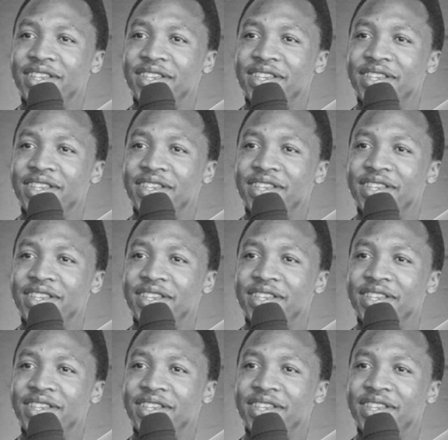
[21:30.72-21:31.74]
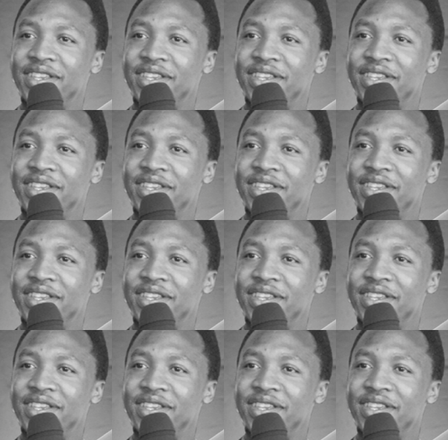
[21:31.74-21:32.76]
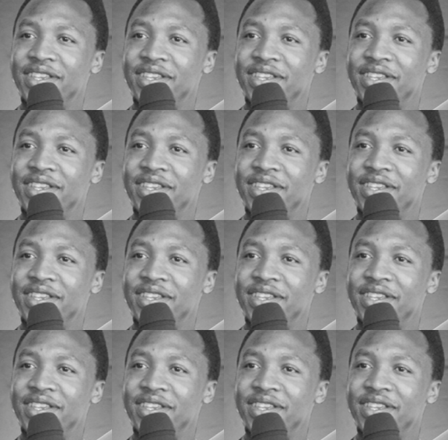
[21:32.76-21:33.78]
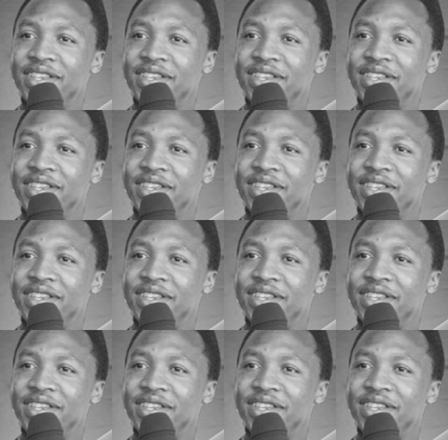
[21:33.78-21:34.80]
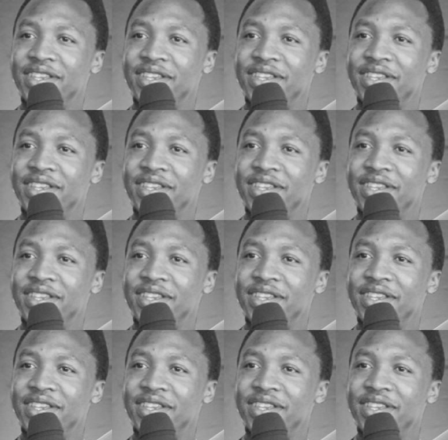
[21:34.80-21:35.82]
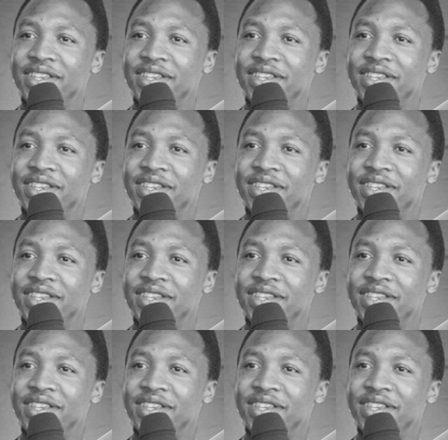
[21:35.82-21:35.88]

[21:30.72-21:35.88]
This is a still picture; no speech is visible.